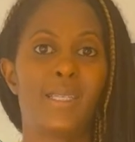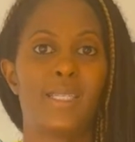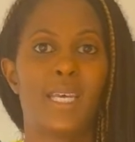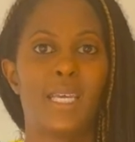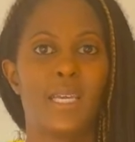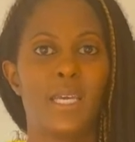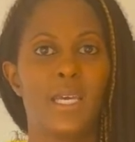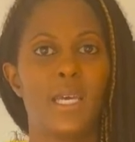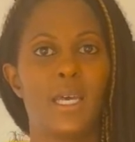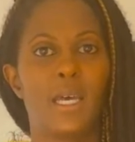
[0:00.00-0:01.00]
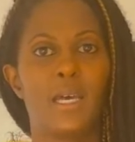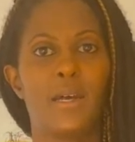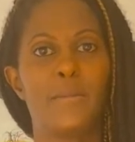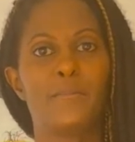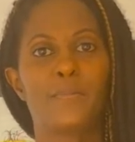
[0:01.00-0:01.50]
to take.
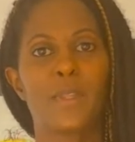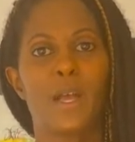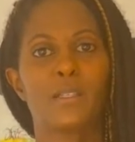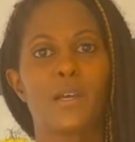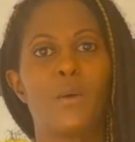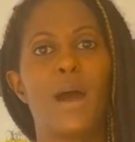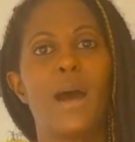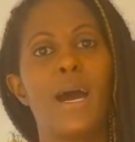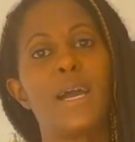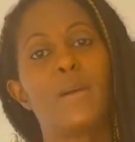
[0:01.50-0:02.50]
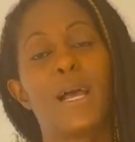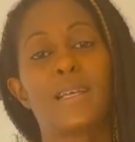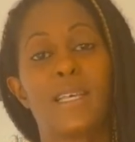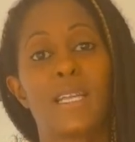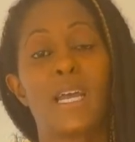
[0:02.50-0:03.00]
So like I
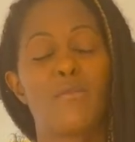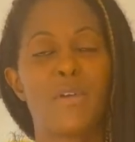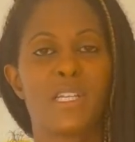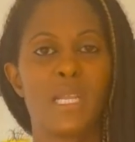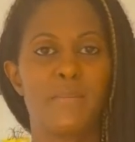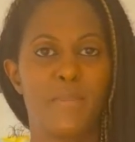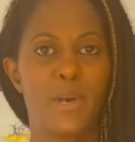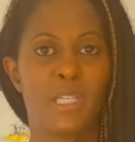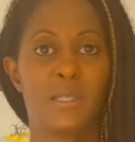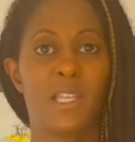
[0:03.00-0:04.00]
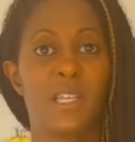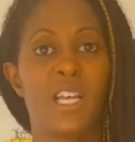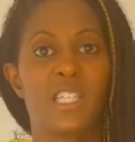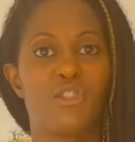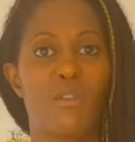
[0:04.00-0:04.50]
said, I originally purchased this
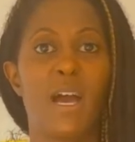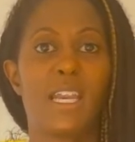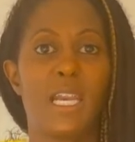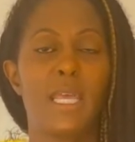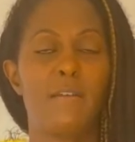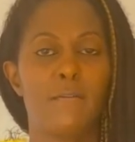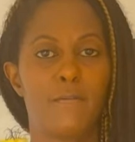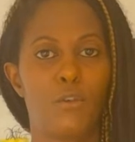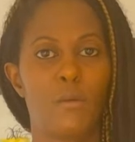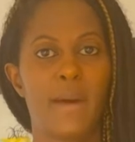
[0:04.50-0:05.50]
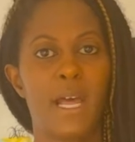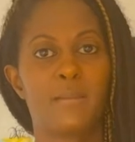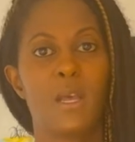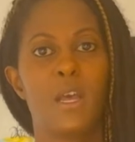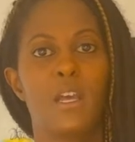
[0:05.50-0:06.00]
as a dried leaf form, and
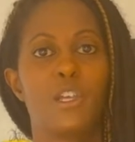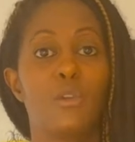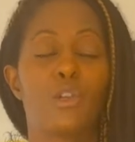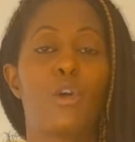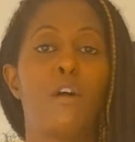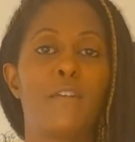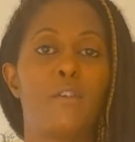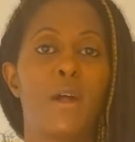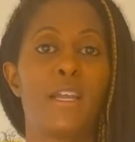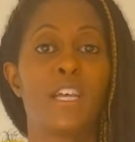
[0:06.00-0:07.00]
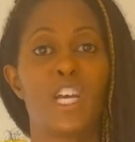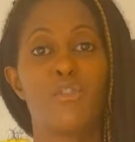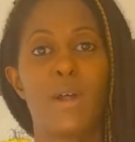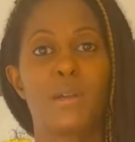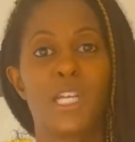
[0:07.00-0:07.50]
I used a coffee grinder and
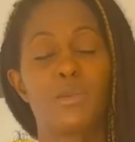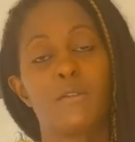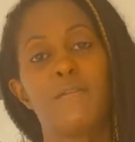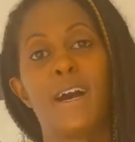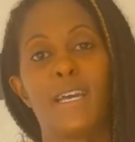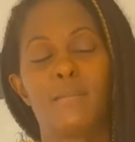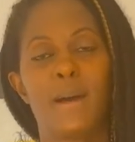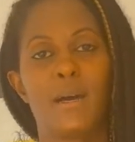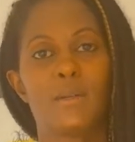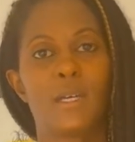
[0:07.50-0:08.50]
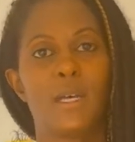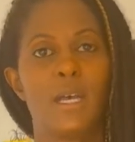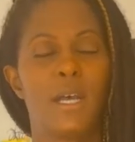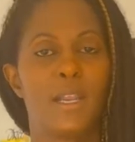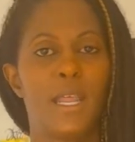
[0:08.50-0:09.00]
ground it to a fine powder.
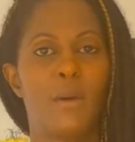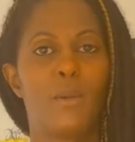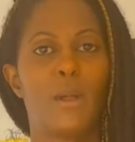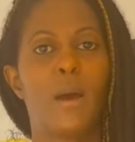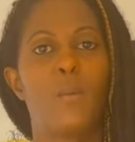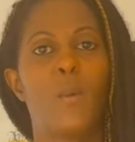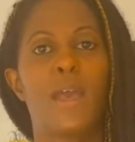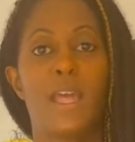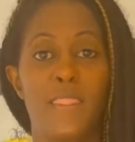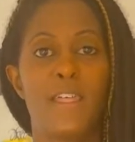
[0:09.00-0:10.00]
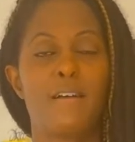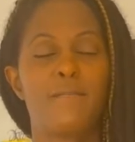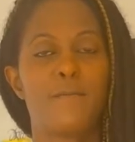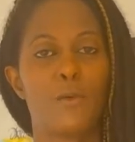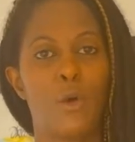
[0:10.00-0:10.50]
Now, in
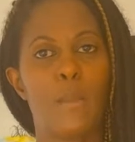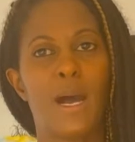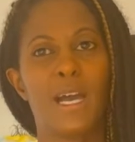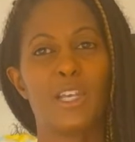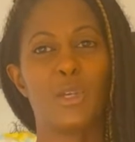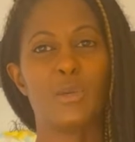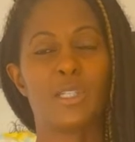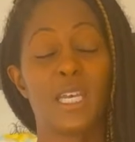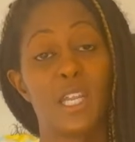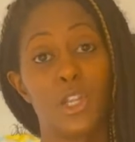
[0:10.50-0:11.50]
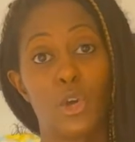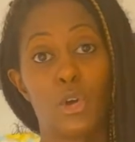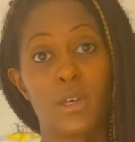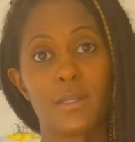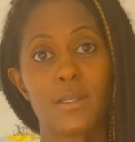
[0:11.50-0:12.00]
that form, I used it in
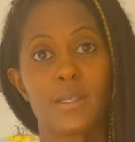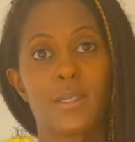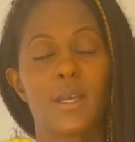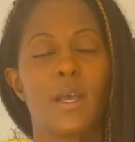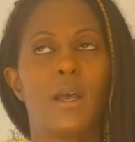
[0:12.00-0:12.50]
yogurts,